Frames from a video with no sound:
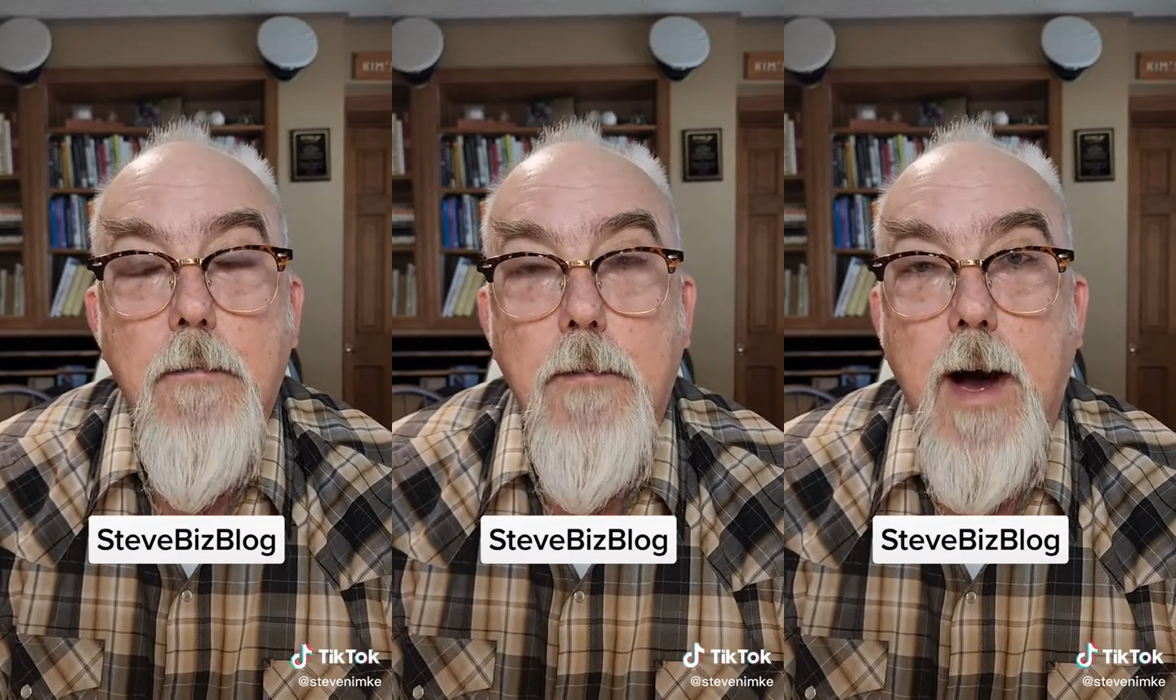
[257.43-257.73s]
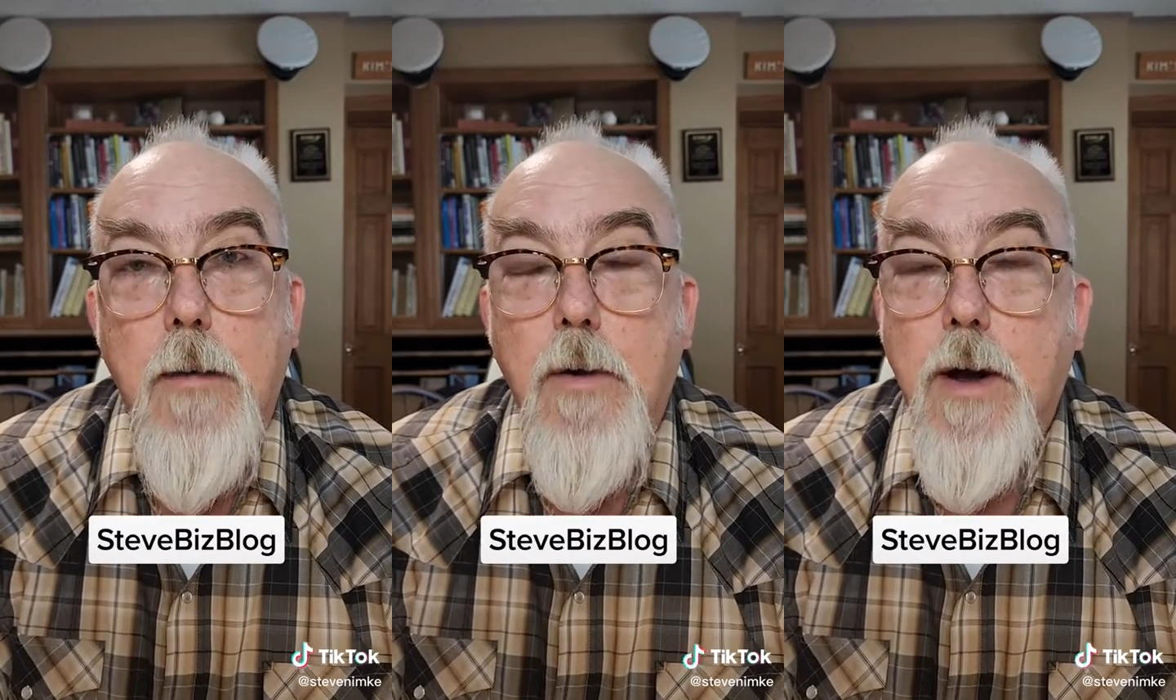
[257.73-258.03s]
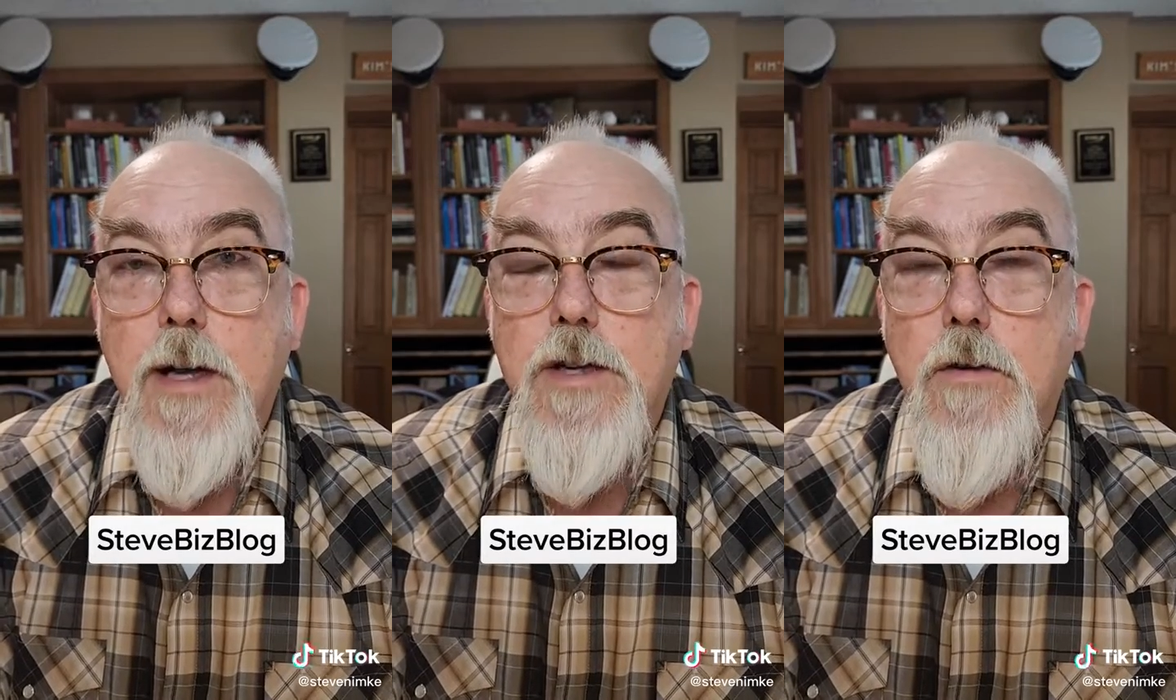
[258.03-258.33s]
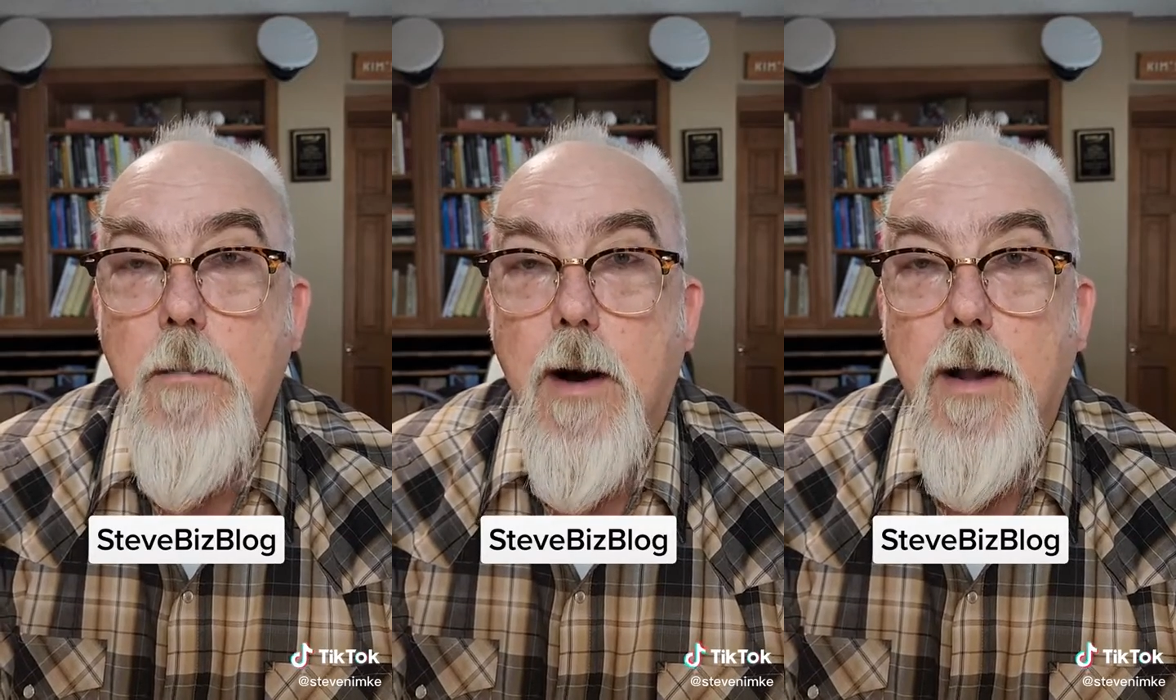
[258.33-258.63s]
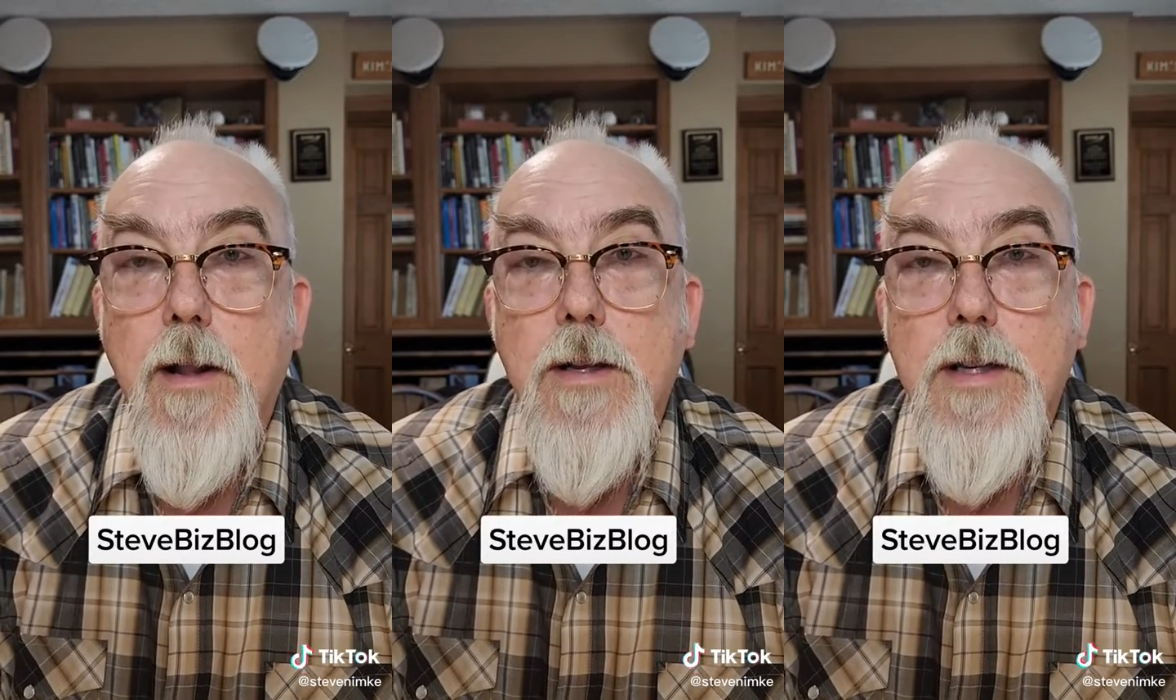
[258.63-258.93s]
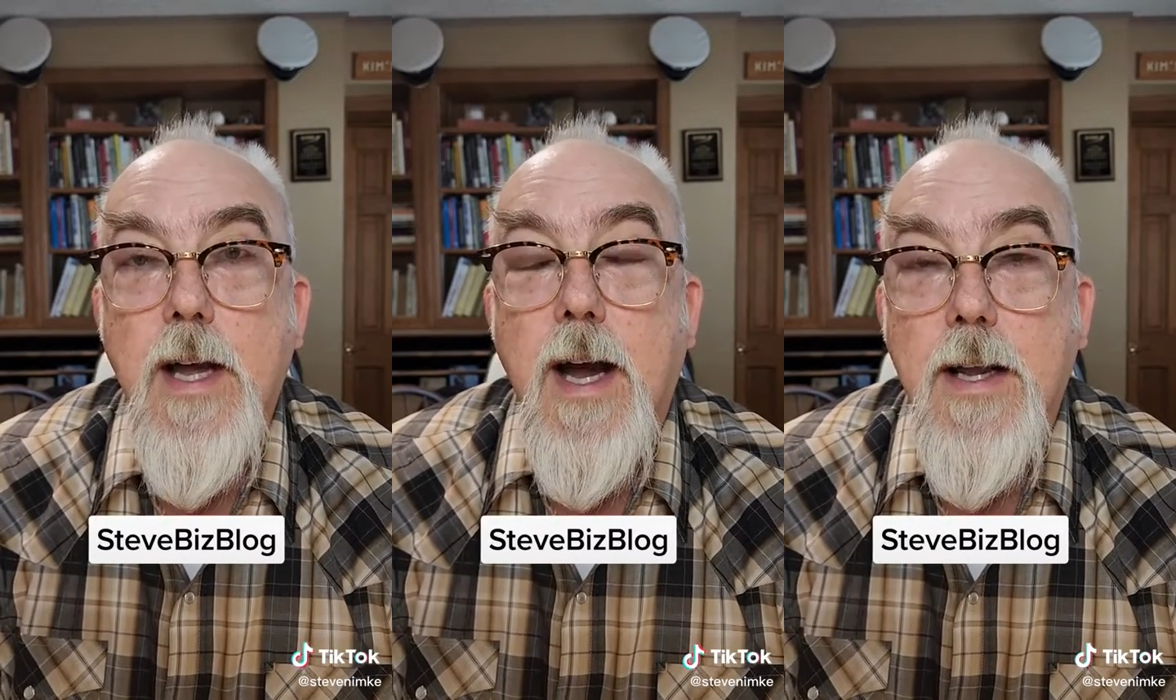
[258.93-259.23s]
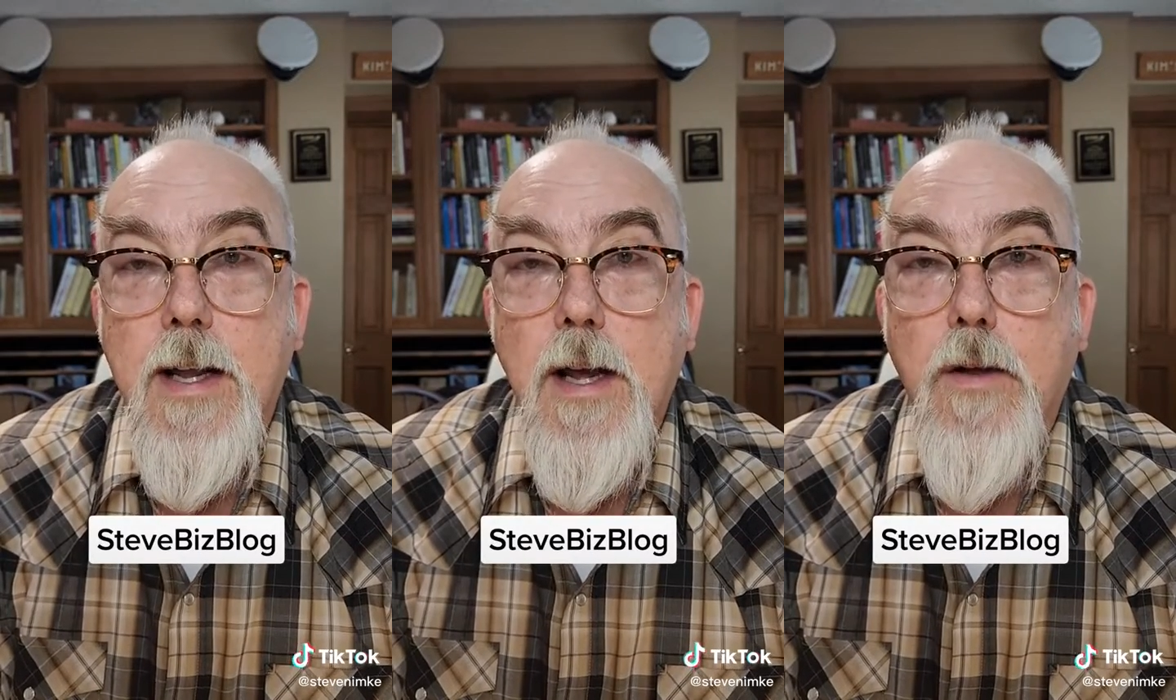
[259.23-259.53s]
viable customer model is the
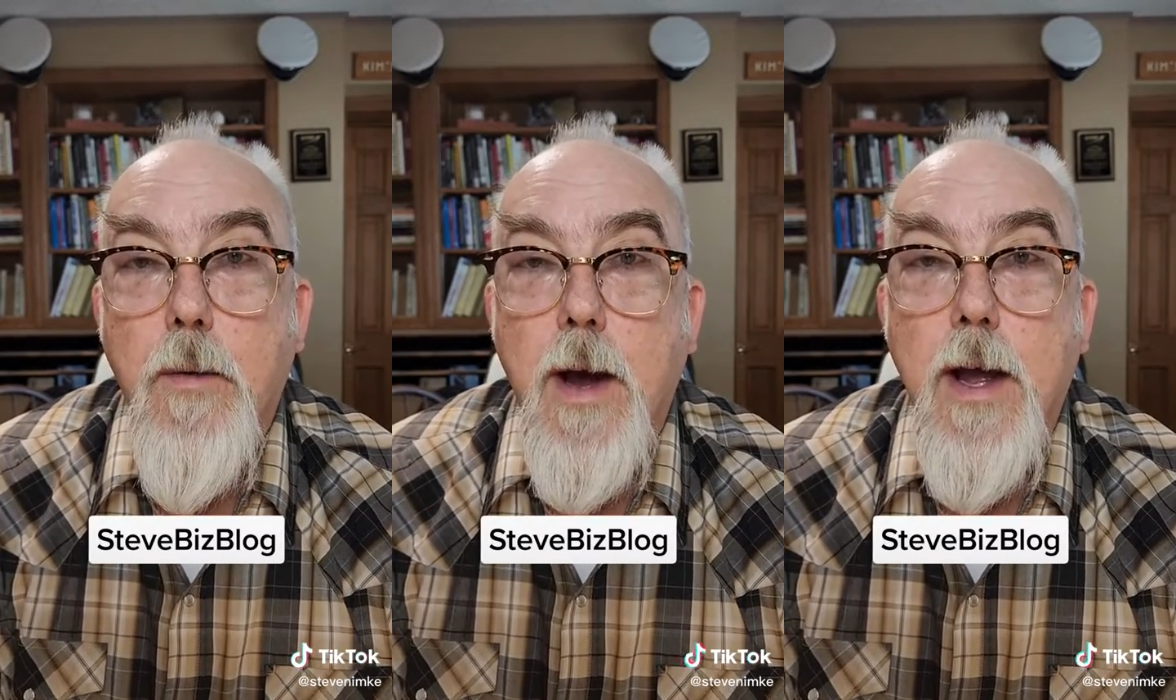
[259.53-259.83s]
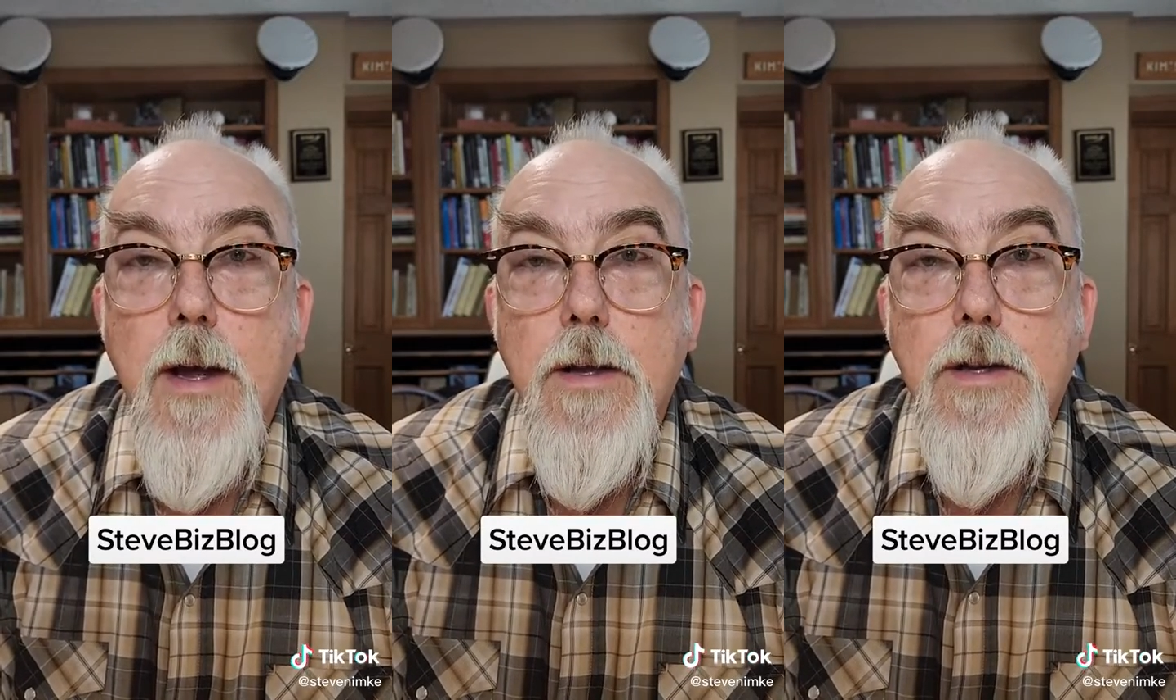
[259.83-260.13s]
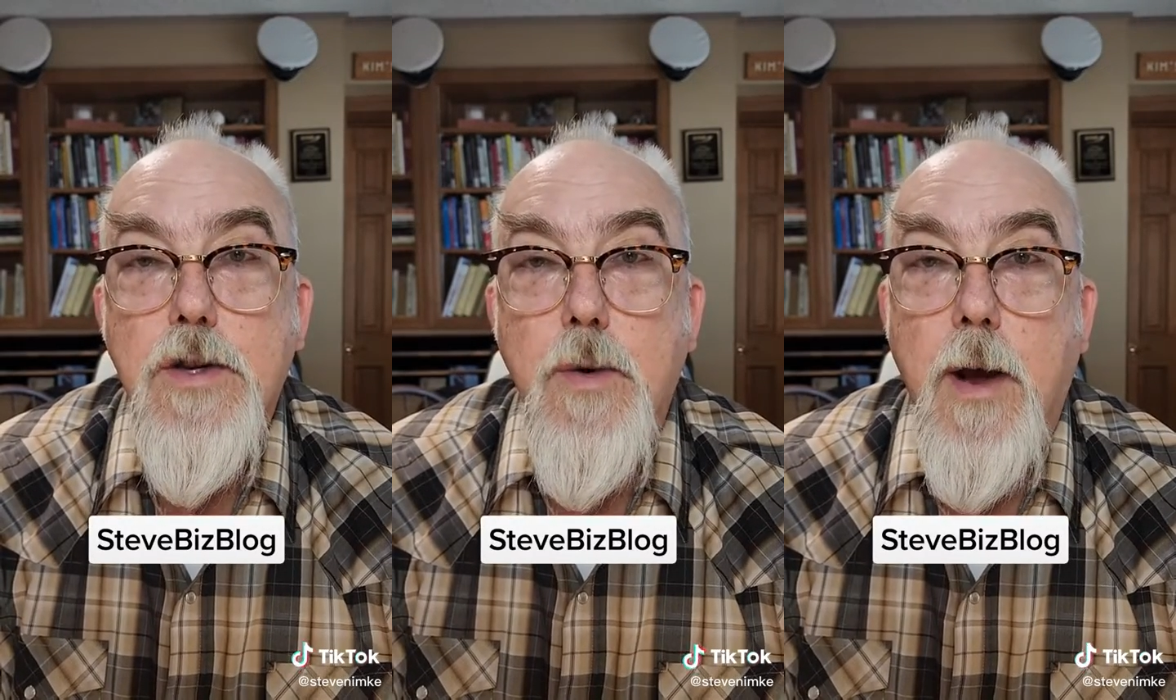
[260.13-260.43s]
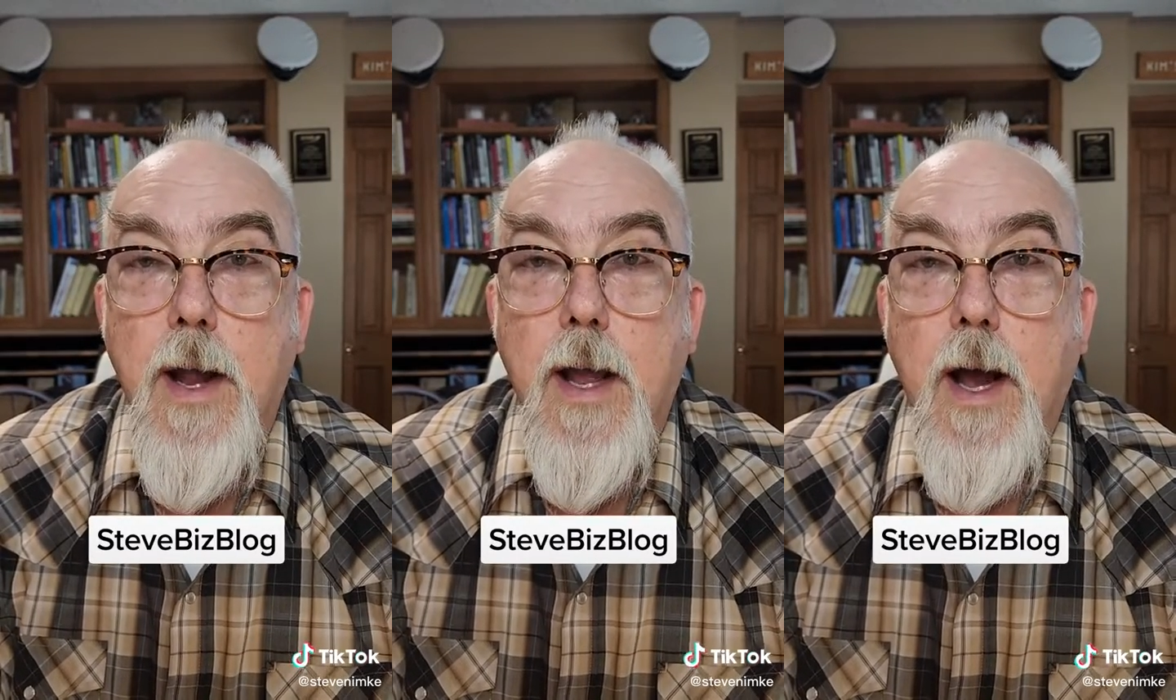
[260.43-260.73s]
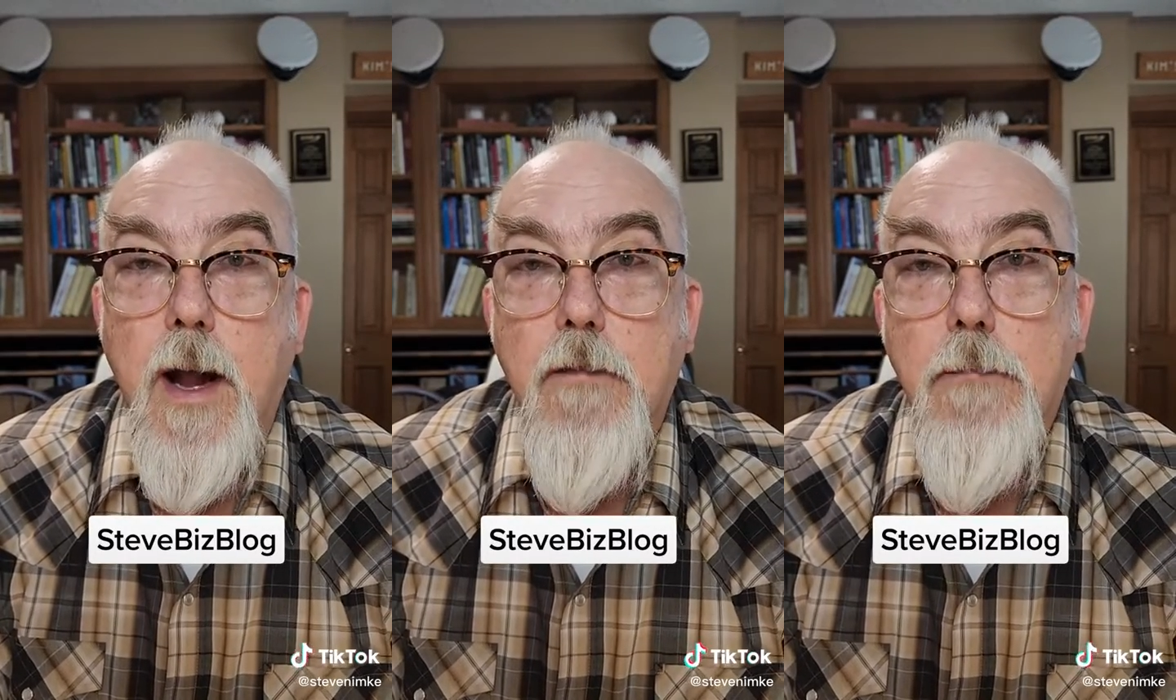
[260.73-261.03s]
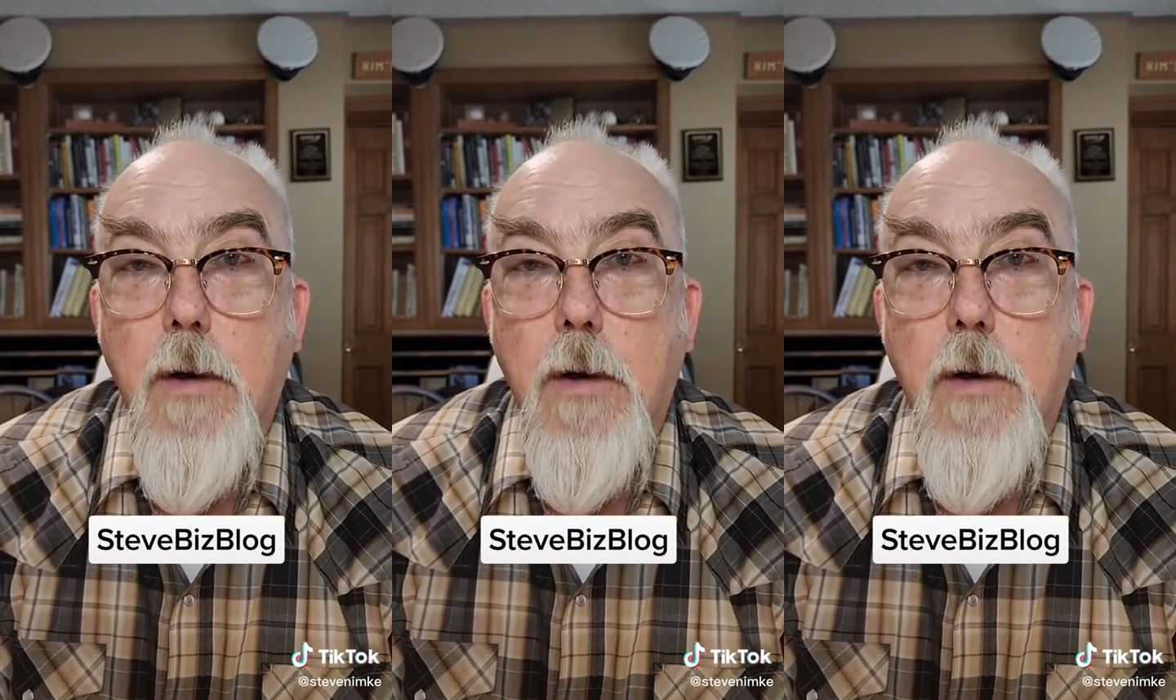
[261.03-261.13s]
ideal way to do any kind of